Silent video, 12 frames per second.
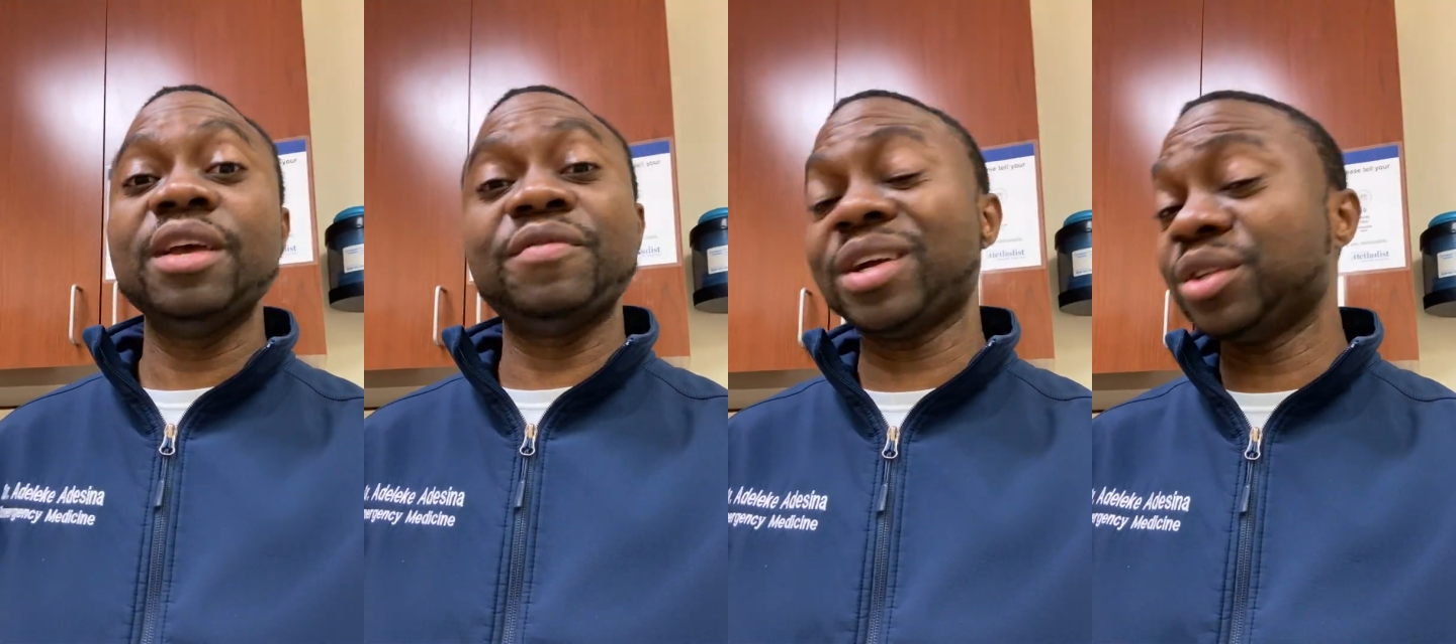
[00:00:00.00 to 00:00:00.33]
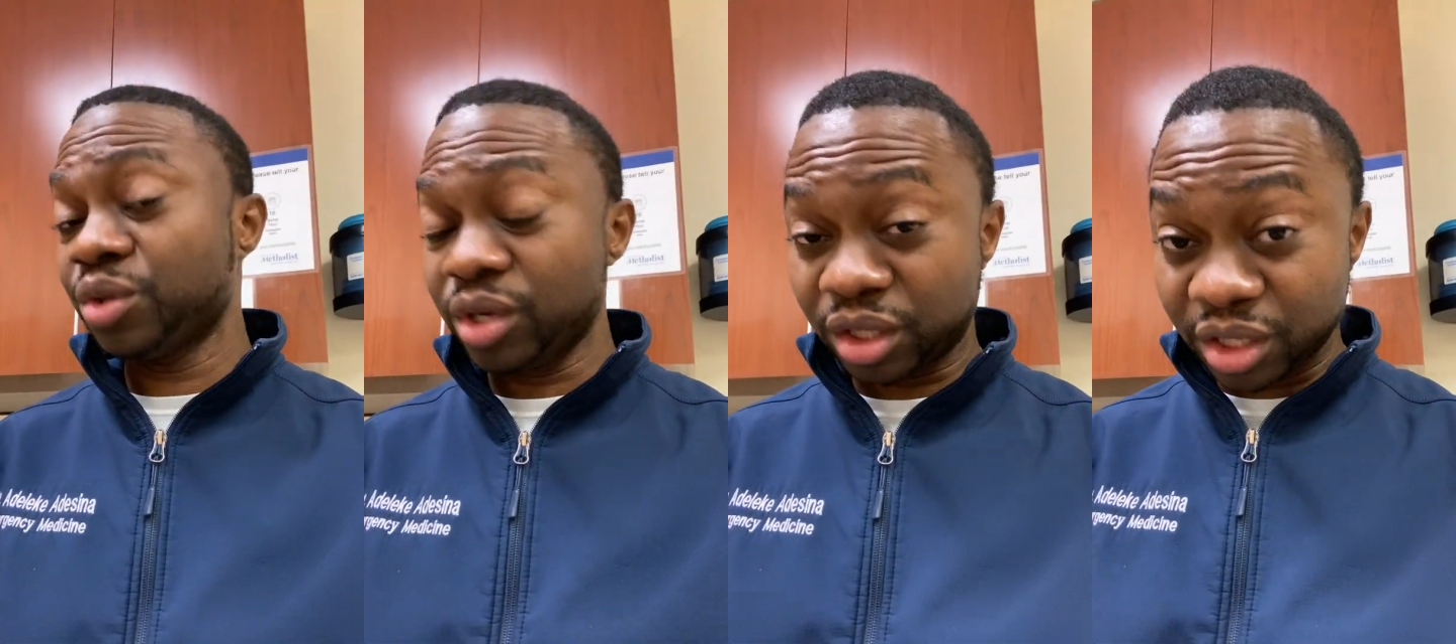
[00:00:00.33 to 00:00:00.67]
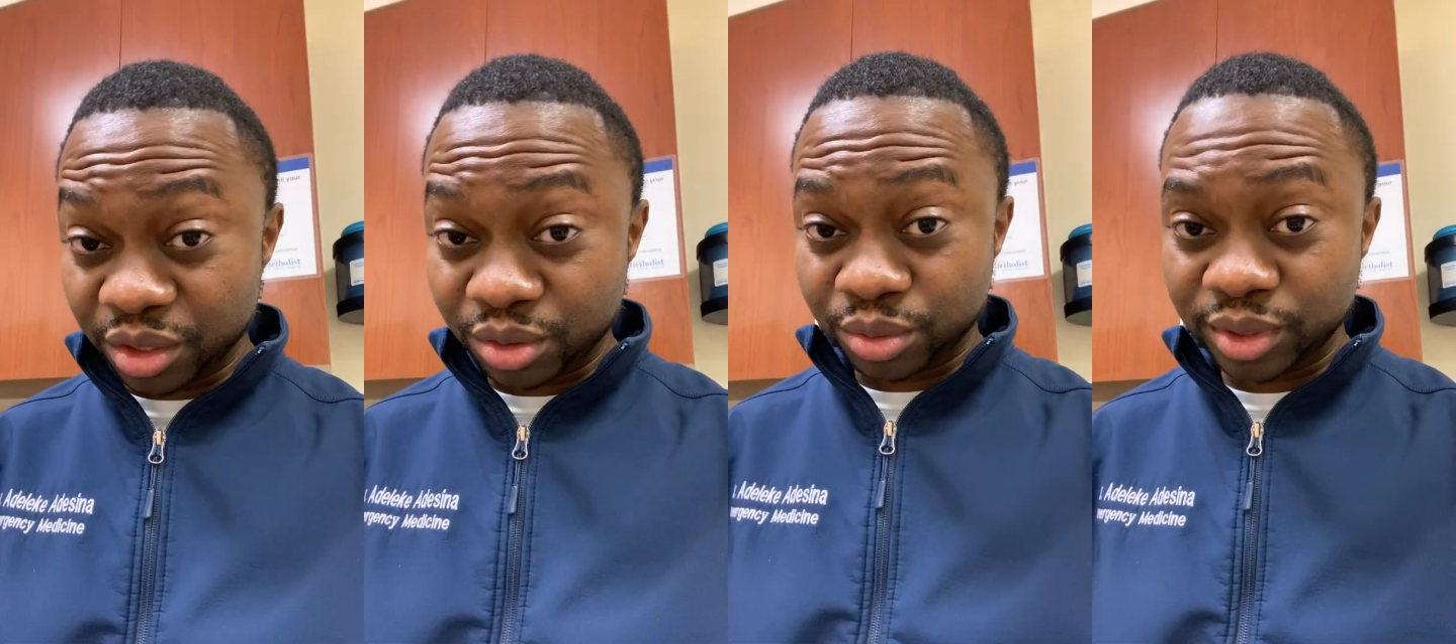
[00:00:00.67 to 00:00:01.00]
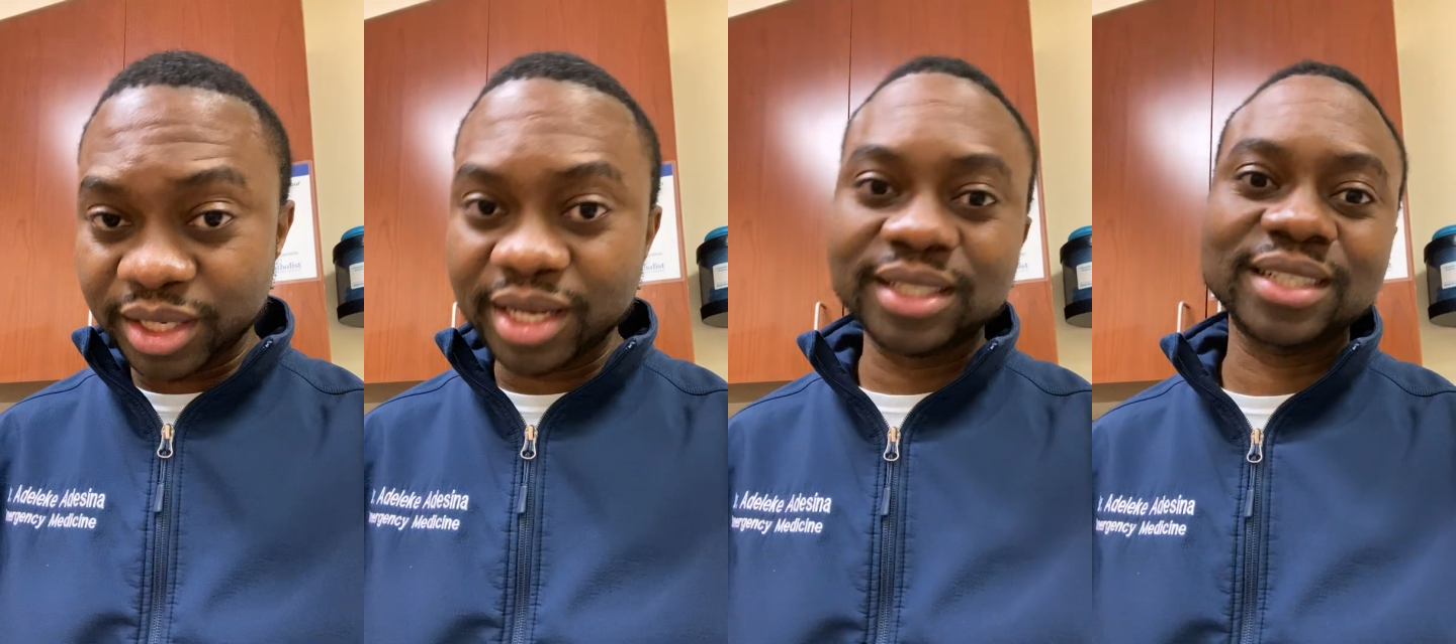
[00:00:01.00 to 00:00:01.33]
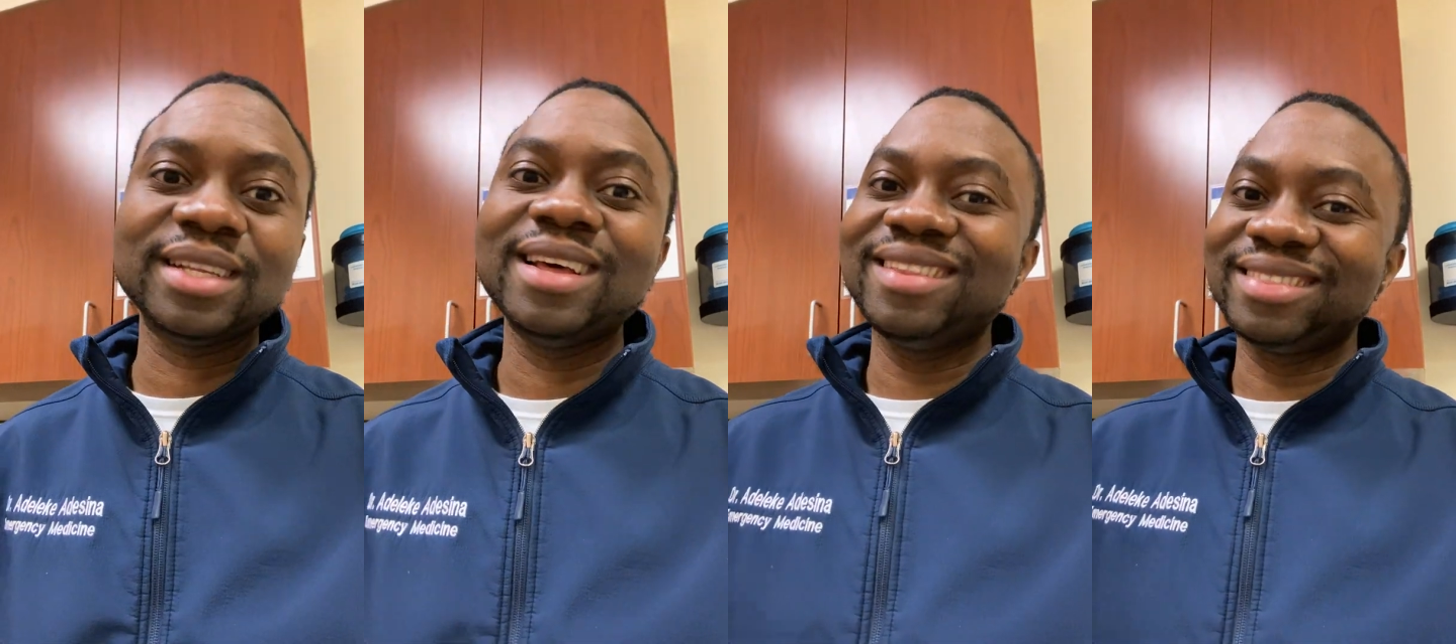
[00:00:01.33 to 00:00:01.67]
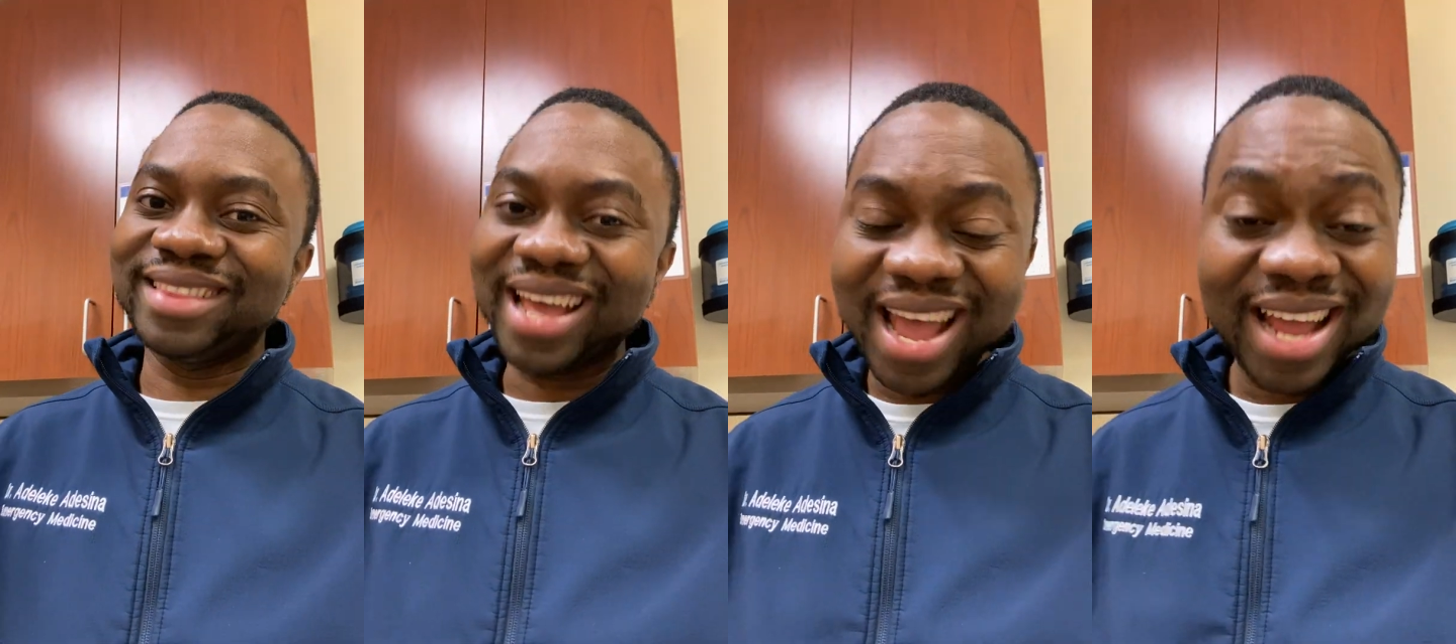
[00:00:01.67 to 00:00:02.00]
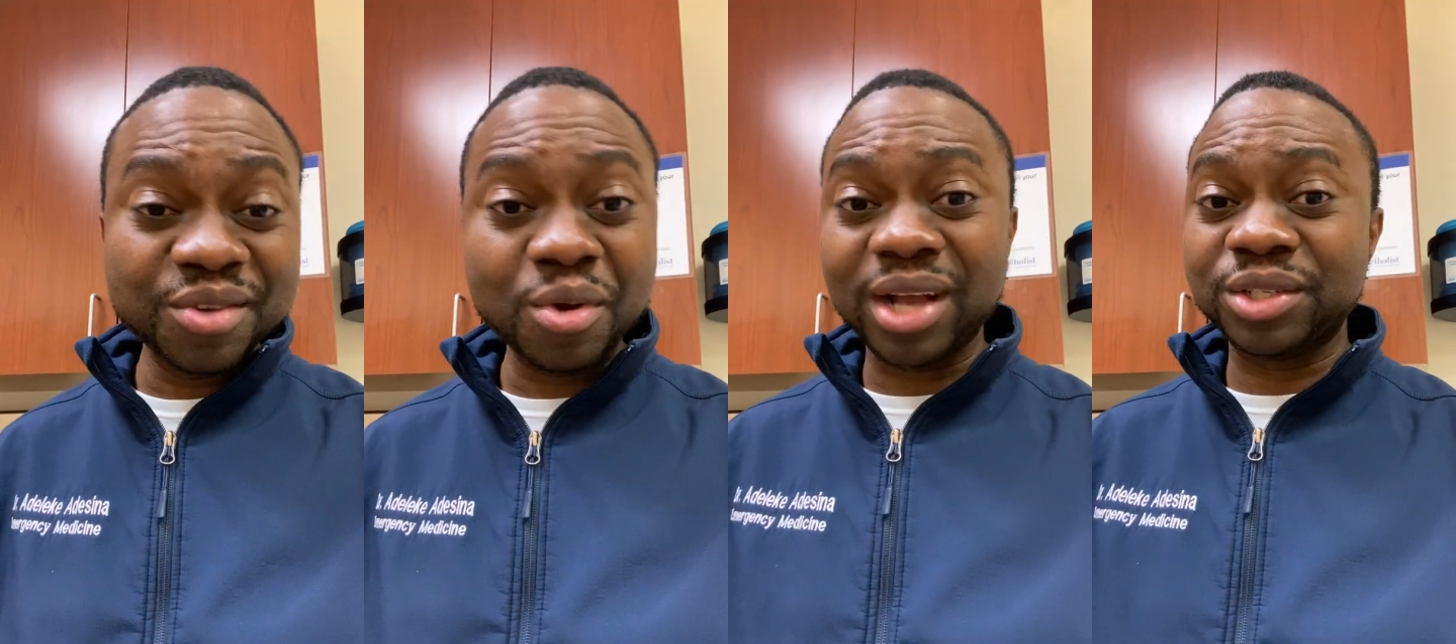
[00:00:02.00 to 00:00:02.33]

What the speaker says: If you actually do a clinical rotation, then you